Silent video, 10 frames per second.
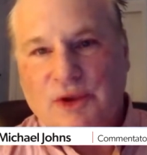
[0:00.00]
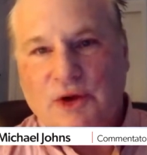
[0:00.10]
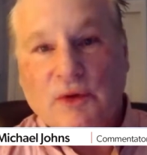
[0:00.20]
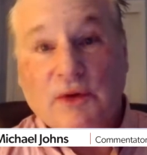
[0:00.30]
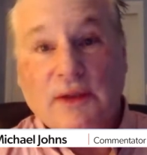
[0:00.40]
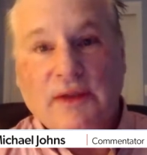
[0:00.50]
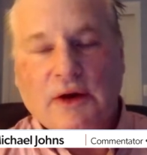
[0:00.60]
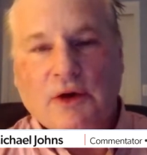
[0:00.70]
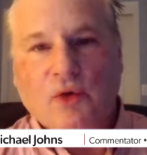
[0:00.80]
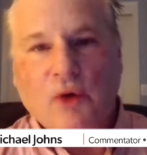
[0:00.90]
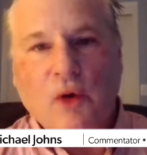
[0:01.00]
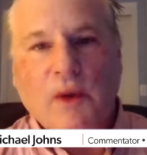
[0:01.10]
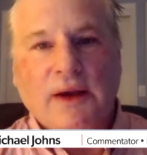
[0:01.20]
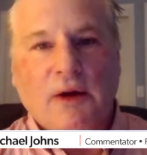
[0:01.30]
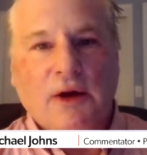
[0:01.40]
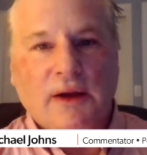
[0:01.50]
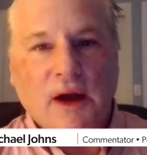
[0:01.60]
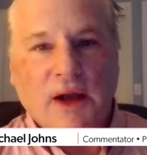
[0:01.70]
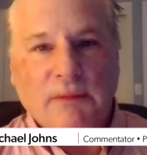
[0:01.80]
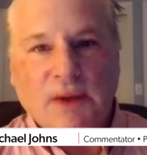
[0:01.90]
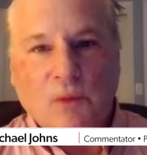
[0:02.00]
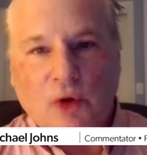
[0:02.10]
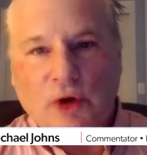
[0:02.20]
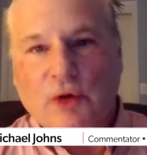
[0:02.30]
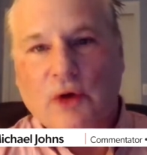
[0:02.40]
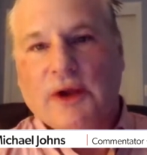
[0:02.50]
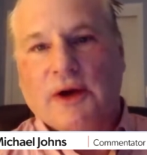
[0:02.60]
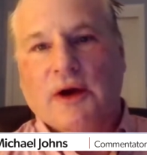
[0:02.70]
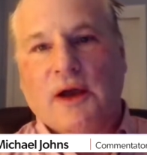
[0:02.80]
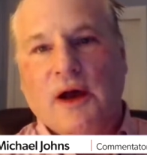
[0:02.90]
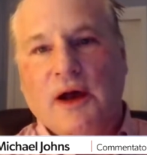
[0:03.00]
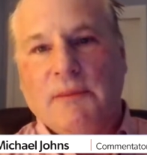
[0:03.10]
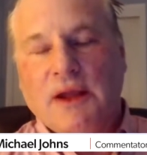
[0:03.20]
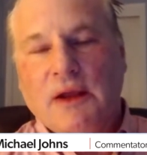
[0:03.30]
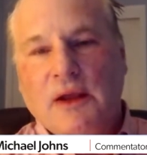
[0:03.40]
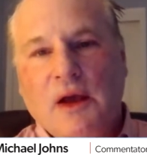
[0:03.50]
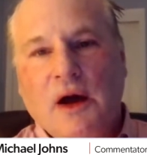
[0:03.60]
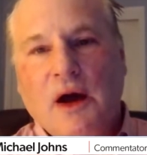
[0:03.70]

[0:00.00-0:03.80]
you know, that are growing our economy, and we're growing our economy,